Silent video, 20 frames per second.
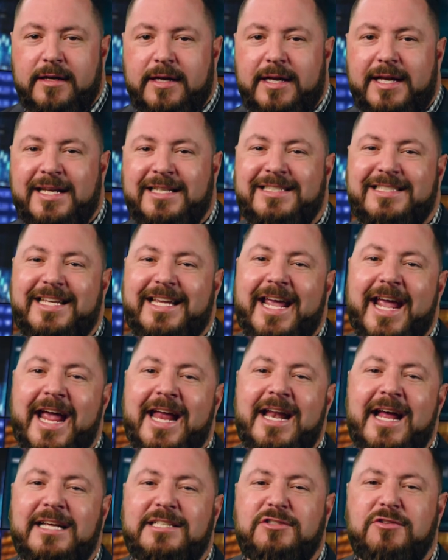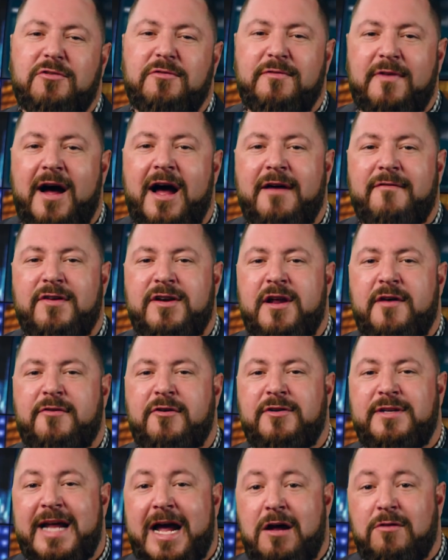is, can I survive
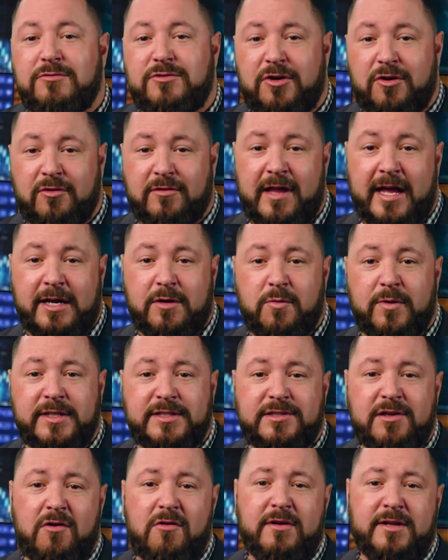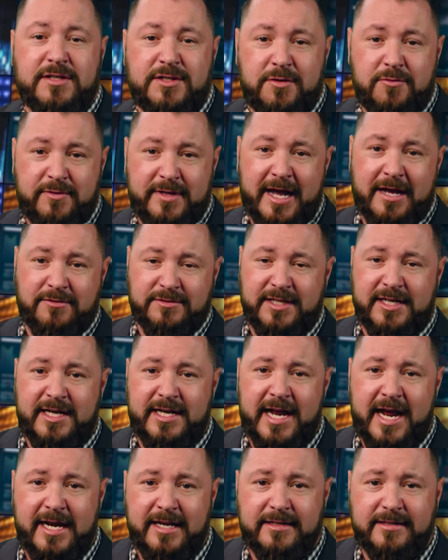another downturn like we saw in two
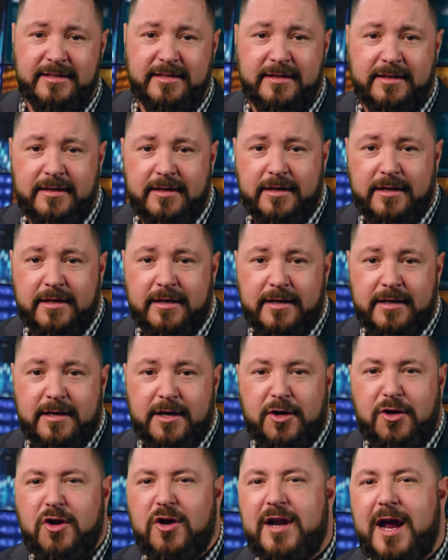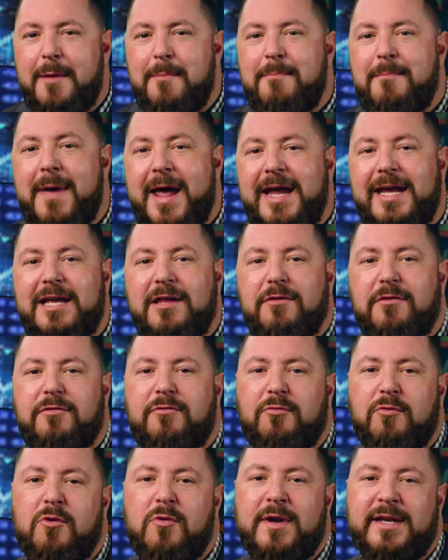thousand eight? Could I make it
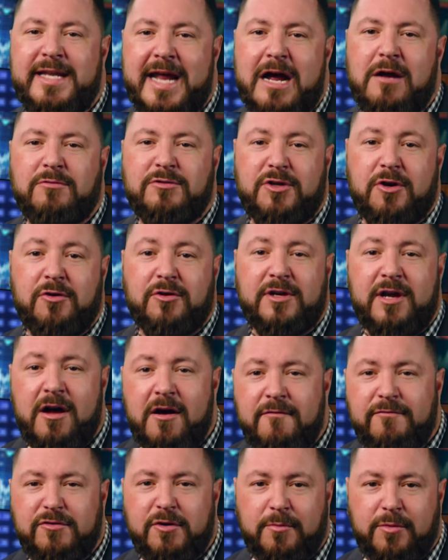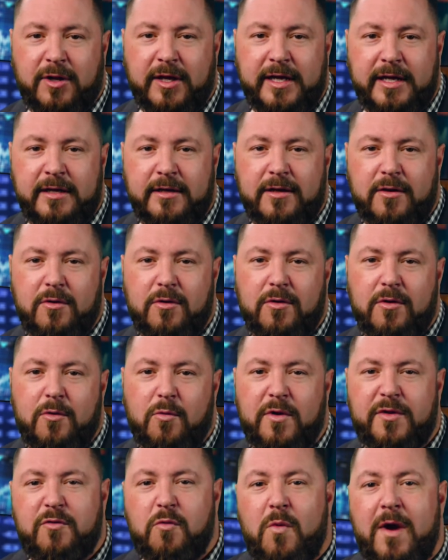through a downturn comfortably
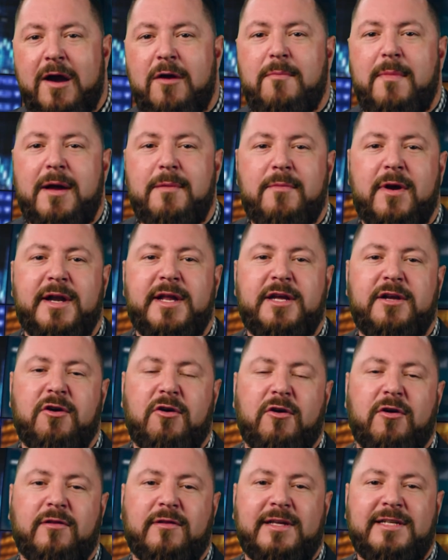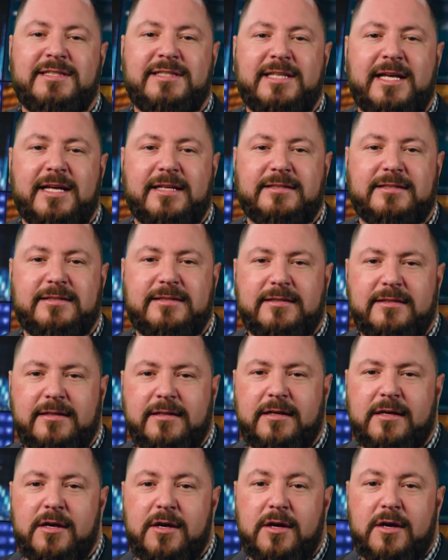with where my money currently sits?
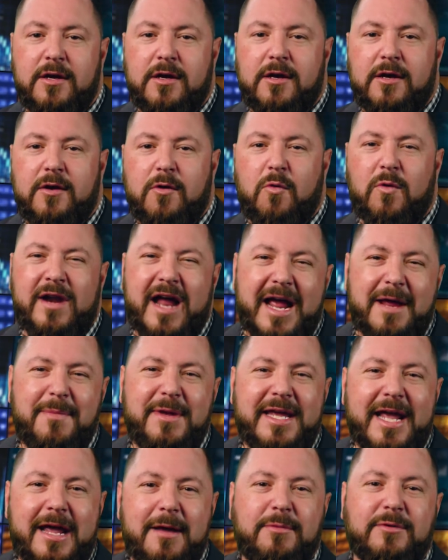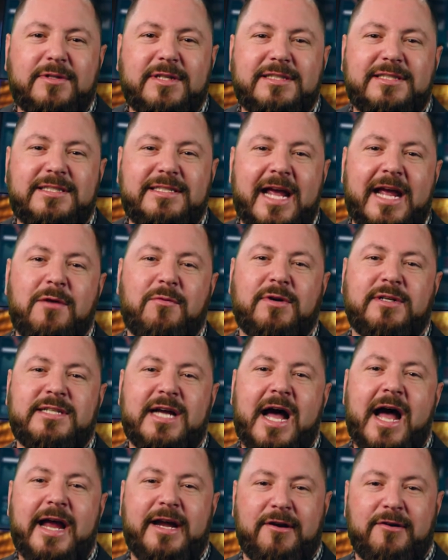Would I be able to stay
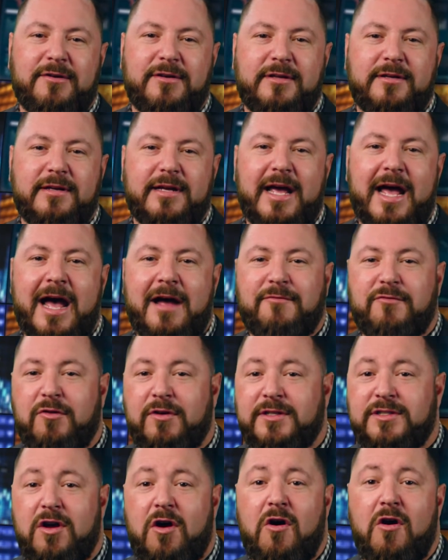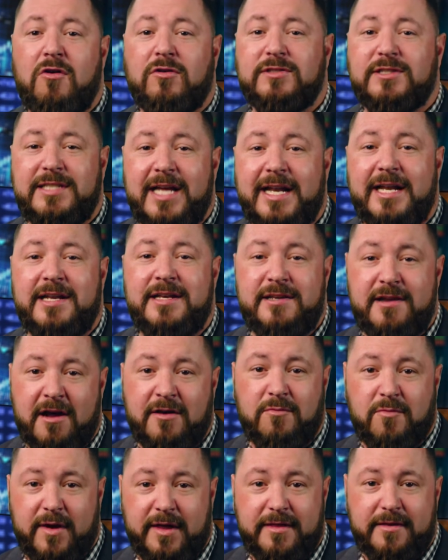retired after it's all said and
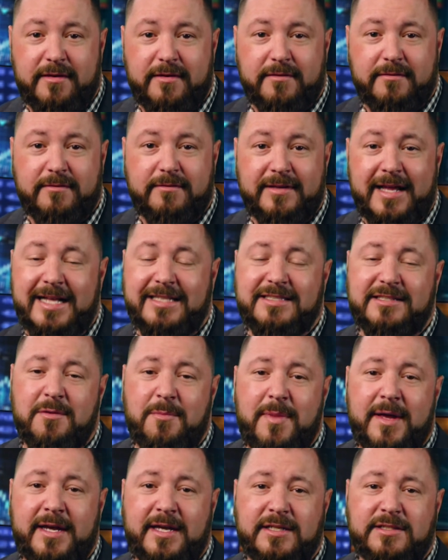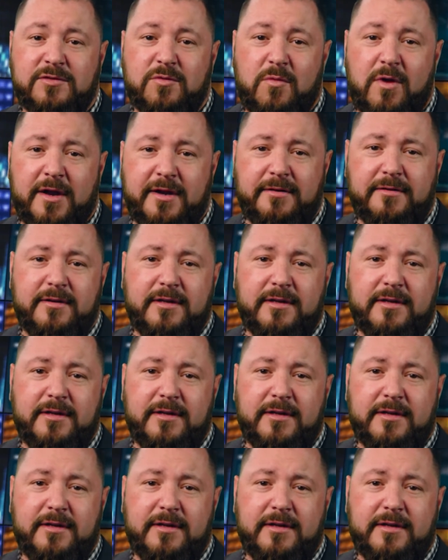done with? That's the biggest one.